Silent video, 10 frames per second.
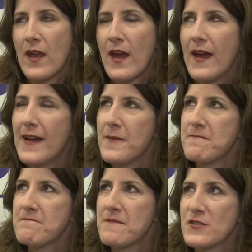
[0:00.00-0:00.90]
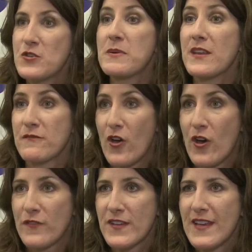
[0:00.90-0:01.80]
to be
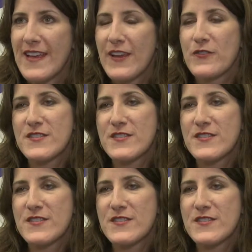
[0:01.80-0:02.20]
involved. You know,